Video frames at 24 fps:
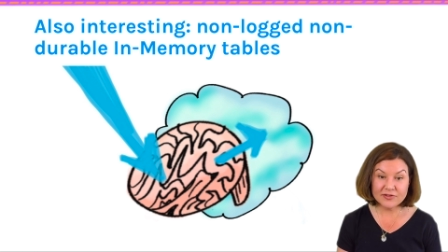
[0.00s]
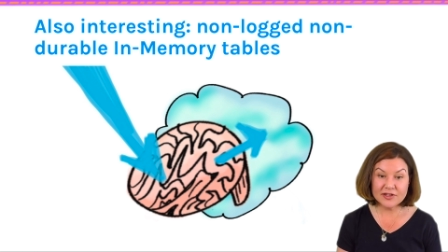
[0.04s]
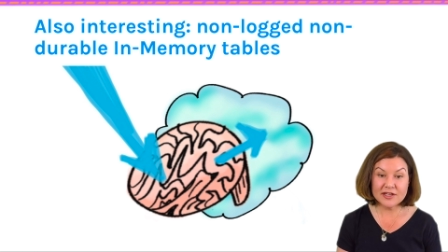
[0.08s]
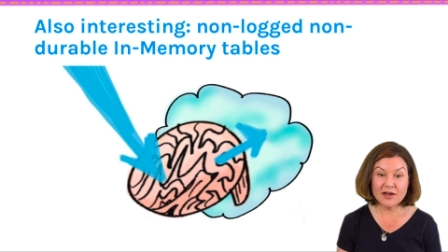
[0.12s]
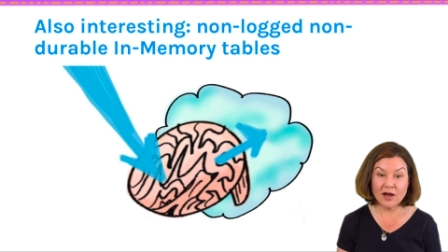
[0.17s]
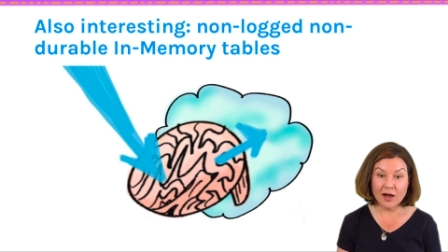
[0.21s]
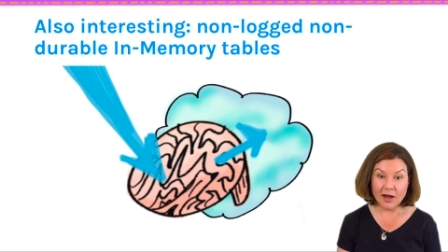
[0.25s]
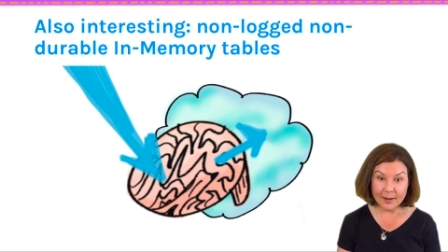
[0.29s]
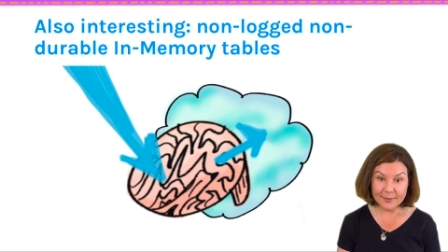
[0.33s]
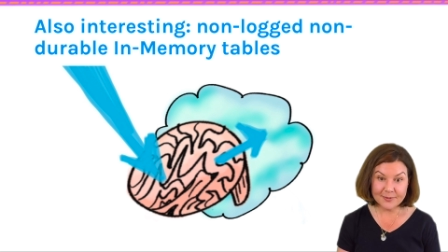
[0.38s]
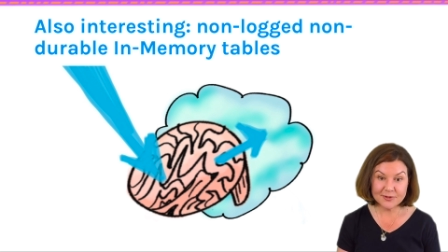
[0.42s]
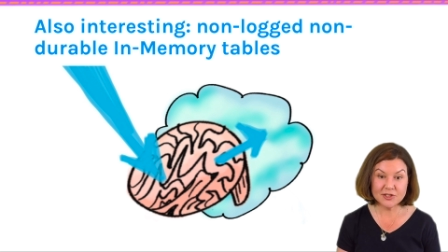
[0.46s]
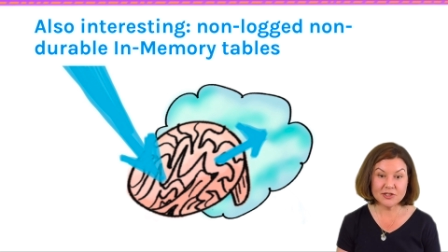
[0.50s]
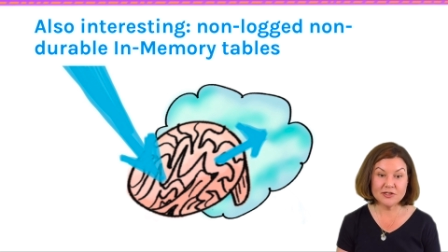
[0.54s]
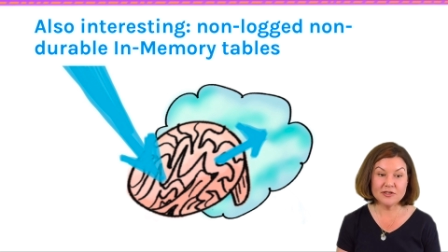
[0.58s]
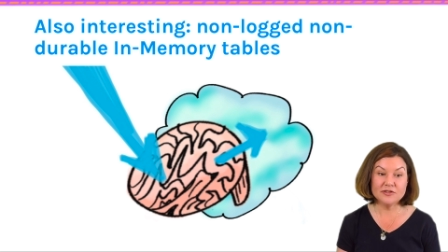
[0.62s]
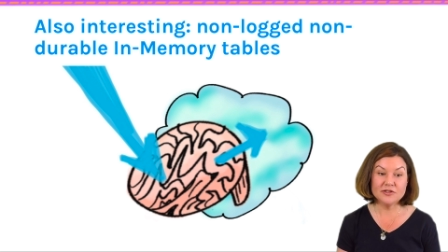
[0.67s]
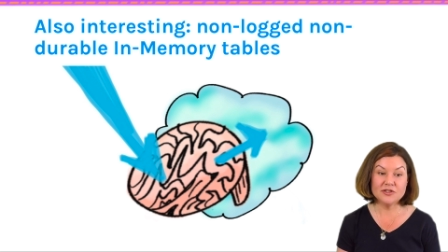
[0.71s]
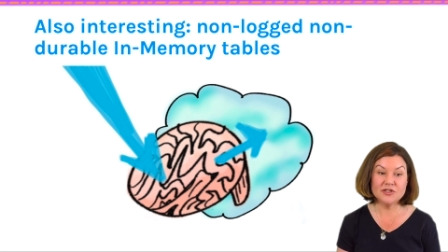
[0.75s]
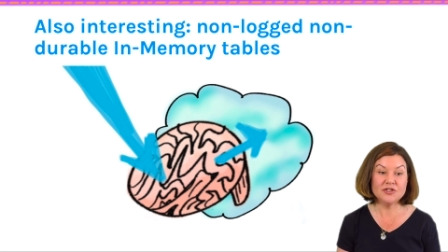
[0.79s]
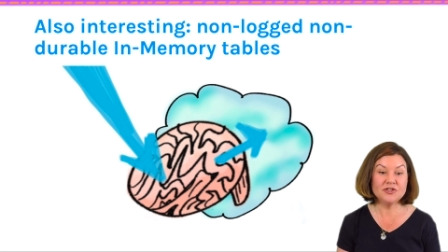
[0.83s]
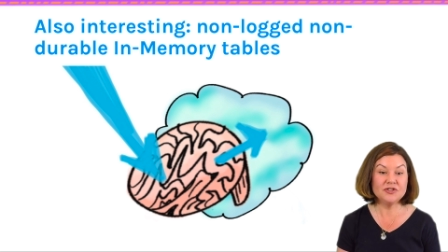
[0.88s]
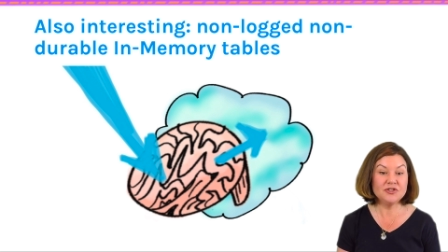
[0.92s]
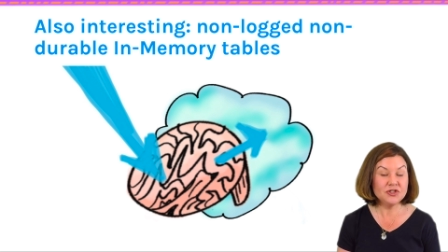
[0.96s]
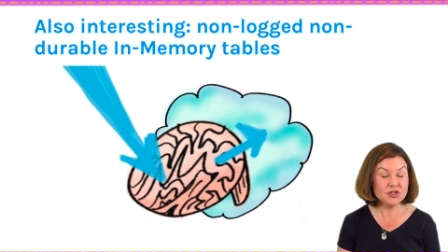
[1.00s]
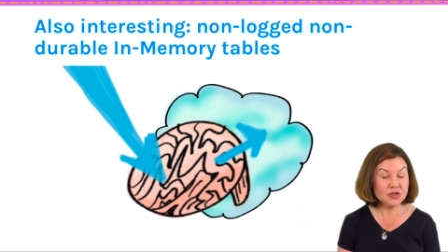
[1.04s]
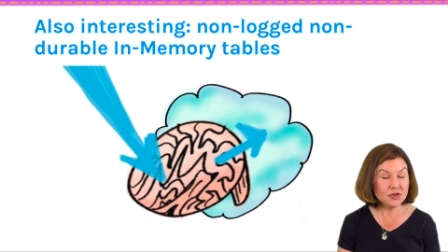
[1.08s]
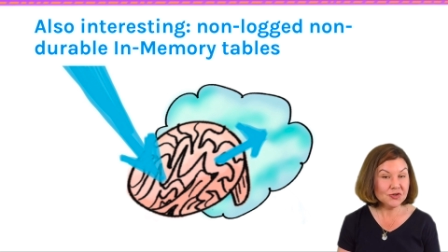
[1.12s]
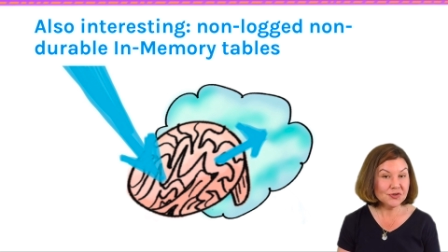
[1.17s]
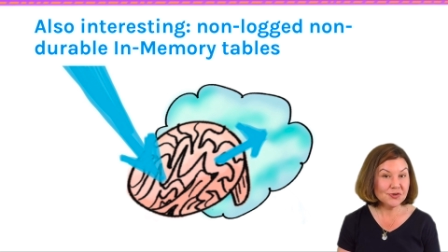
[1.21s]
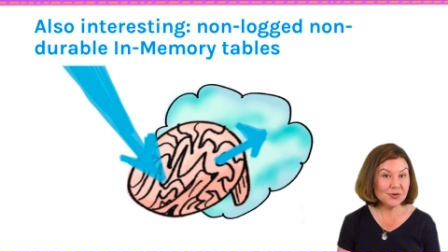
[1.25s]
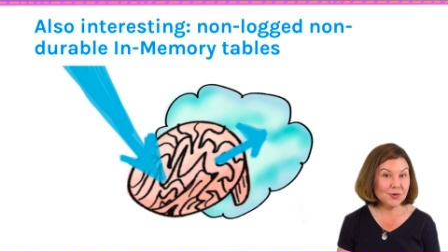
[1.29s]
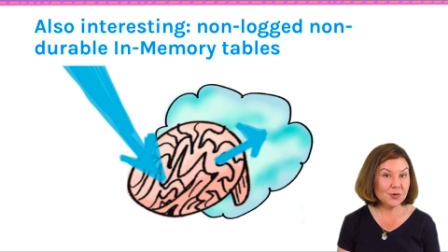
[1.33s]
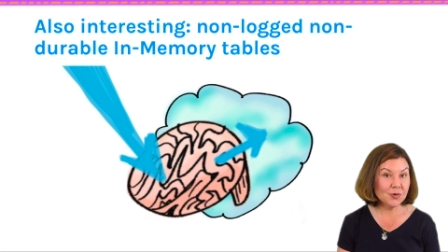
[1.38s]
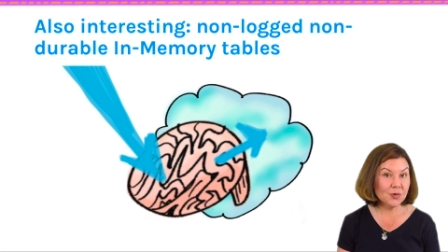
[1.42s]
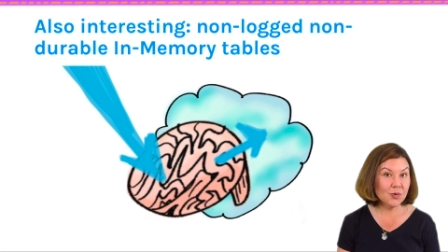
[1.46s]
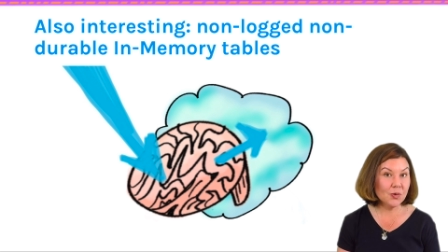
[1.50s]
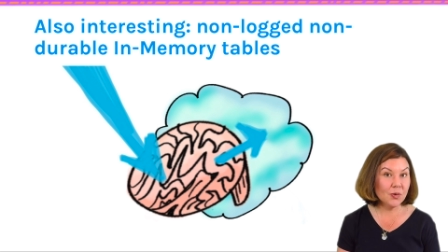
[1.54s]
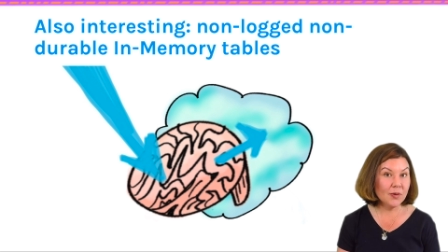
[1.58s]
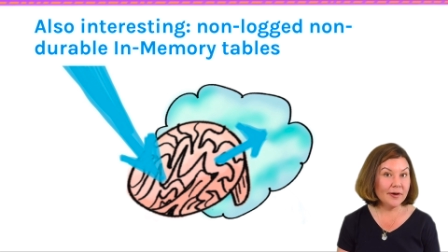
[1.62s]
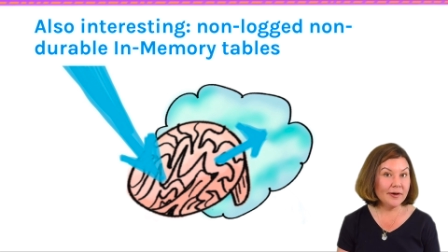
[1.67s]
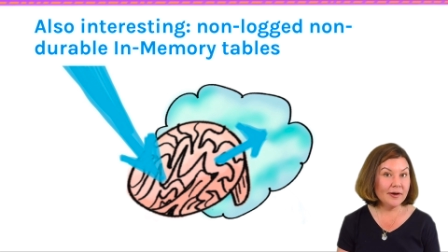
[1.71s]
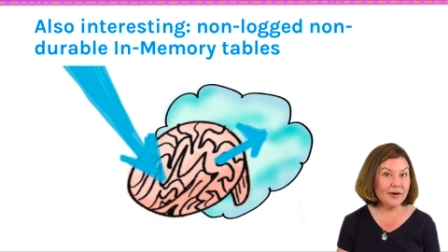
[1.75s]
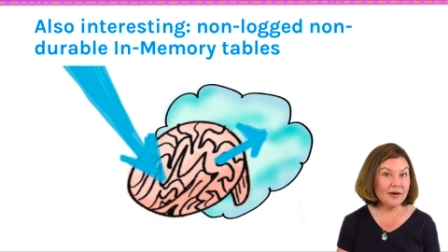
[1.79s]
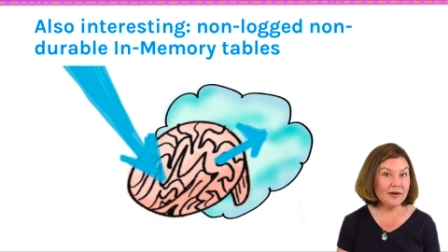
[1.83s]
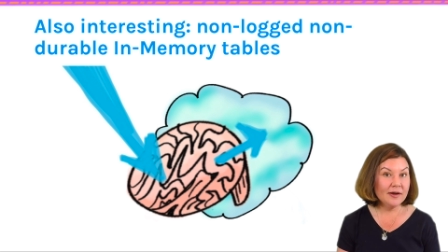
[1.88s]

the option to do